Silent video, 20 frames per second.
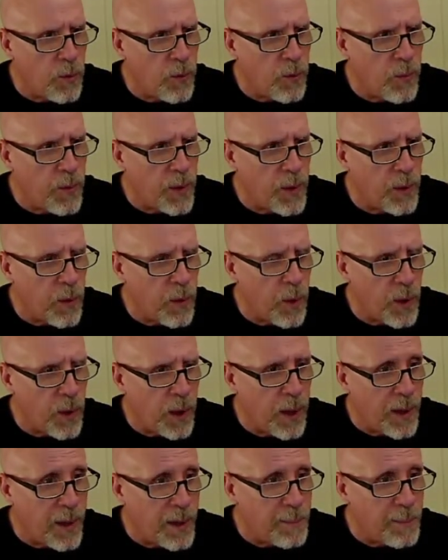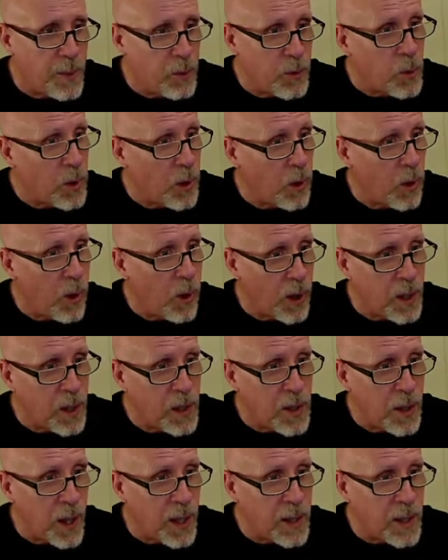before R has
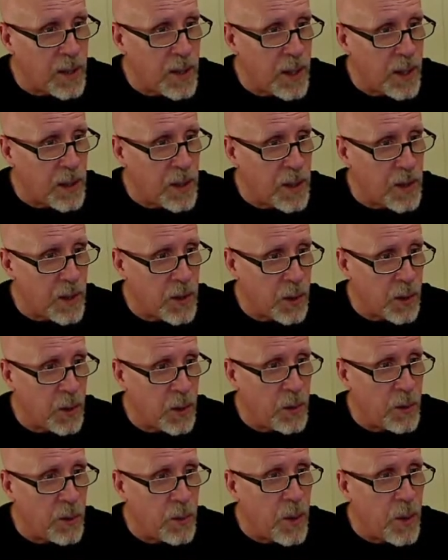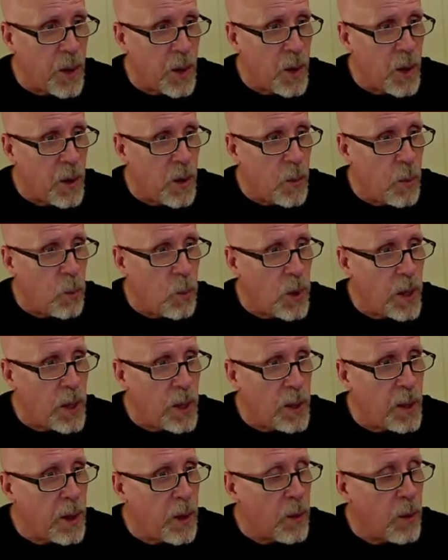gotten set to 0,
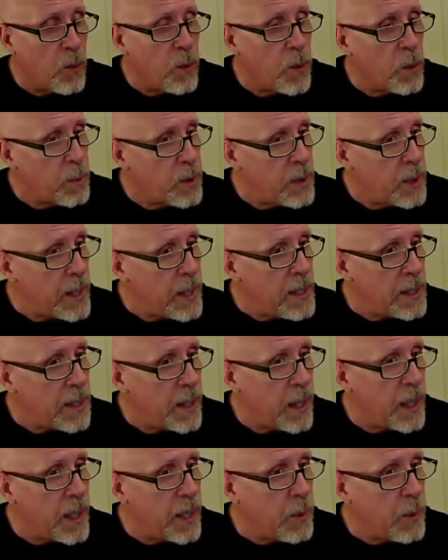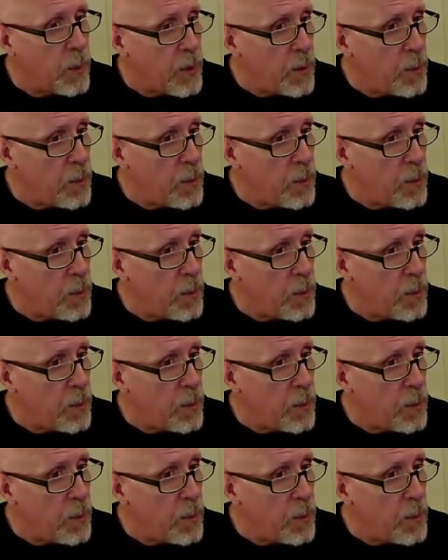we replace A with